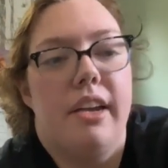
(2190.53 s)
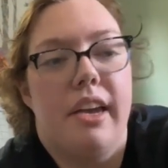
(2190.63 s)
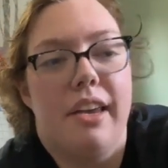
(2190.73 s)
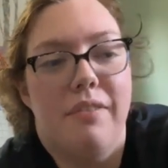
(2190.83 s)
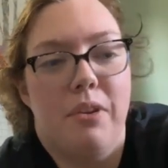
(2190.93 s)
I
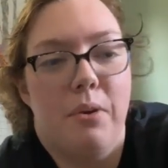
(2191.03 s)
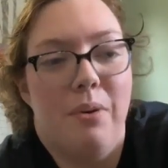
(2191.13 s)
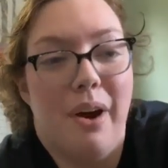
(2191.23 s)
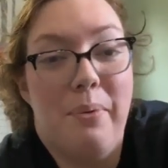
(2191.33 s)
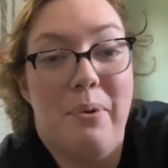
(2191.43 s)
can give
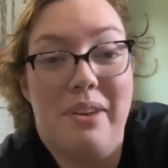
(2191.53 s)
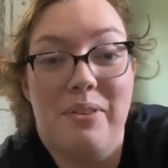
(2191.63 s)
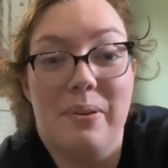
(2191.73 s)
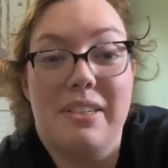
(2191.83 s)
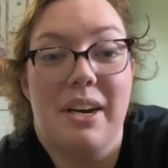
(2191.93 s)
you, I will
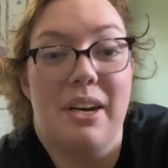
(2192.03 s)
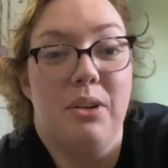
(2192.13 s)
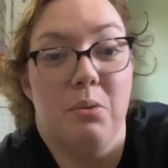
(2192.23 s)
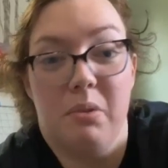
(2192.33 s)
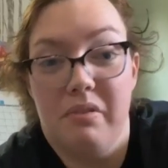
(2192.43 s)
give you a
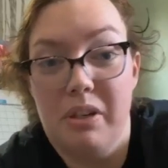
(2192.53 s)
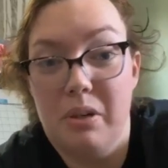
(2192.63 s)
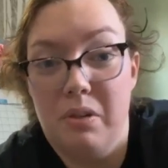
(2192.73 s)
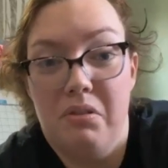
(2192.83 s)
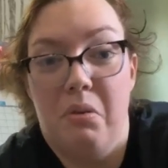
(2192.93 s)
title
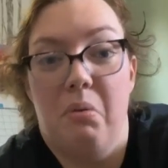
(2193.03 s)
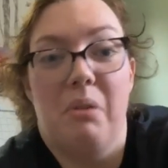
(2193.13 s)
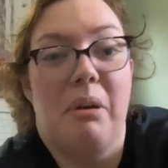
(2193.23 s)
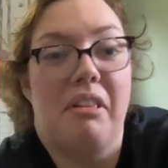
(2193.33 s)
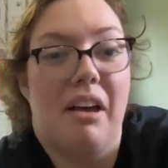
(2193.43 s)
reveal.
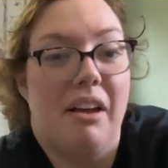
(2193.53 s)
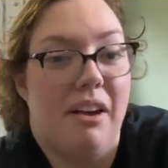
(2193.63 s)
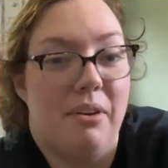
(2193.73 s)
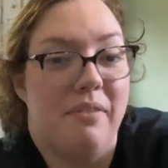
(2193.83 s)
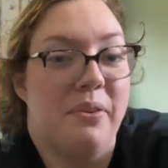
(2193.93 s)
What about that?
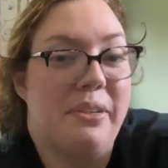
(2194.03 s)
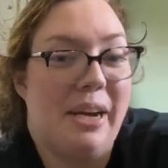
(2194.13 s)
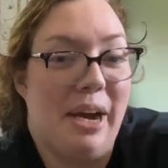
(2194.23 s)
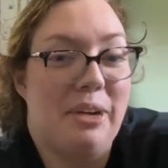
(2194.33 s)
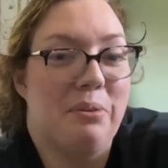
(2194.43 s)
I'll give you a
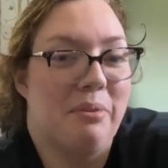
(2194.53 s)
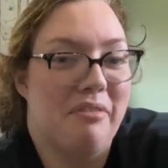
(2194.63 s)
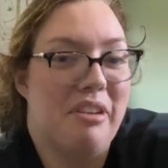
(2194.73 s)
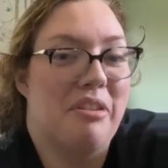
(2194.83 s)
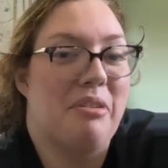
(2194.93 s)
title
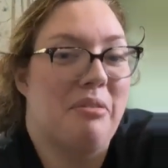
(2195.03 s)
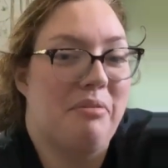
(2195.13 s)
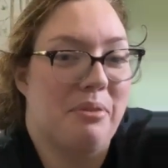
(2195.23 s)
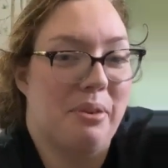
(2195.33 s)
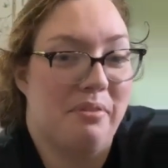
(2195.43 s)
reveal
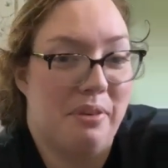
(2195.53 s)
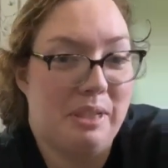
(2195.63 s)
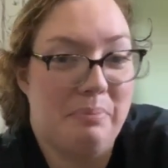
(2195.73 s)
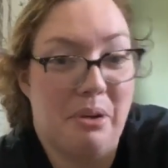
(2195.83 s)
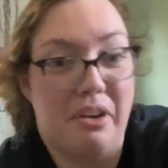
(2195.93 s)
for the
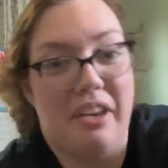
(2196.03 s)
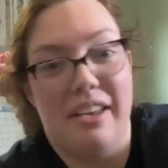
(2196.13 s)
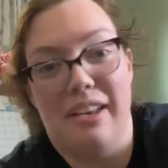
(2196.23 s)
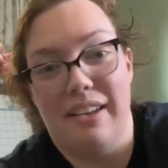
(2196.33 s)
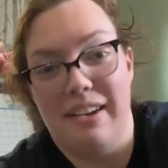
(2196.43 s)
first book
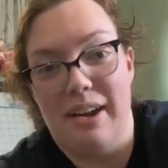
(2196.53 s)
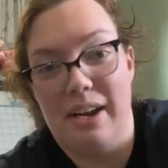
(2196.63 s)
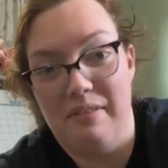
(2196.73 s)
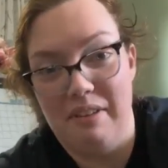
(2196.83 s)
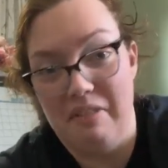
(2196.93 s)
in
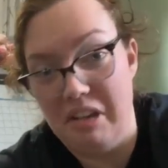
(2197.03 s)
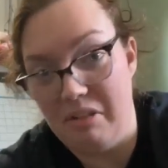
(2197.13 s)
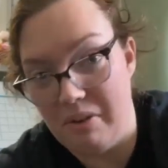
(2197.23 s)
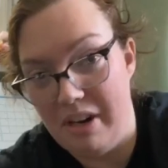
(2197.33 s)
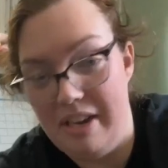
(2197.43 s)

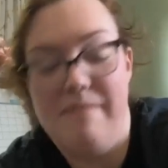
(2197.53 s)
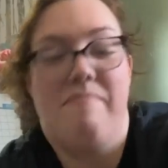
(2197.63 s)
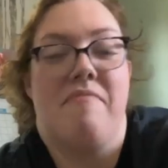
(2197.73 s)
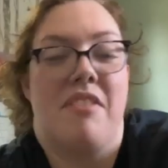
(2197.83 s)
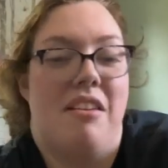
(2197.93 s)
IVV3.
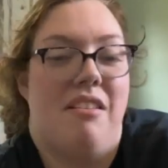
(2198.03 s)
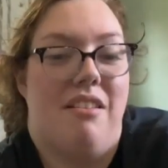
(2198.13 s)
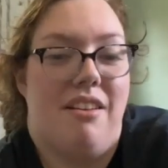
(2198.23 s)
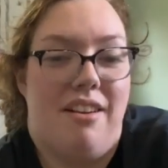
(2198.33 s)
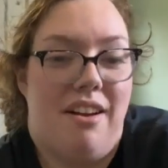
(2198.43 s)

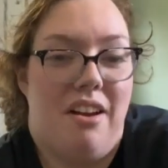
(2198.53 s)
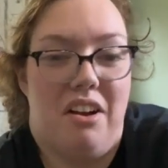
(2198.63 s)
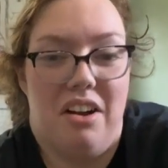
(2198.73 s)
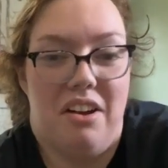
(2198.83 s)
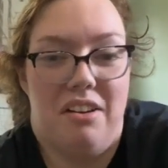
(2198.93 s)

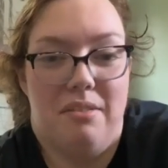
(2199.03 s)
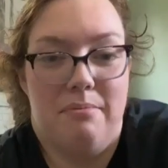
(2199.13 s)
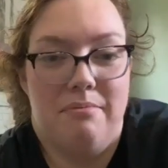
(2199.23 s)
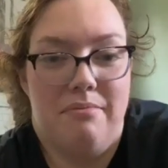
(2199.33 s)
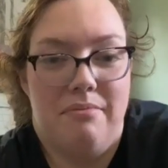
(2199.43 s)

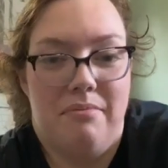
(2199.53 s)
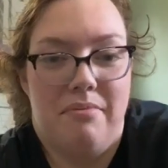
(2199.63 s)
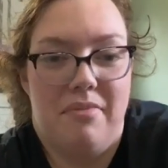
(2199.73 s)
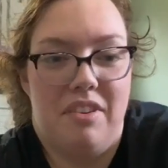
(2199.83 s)
Um,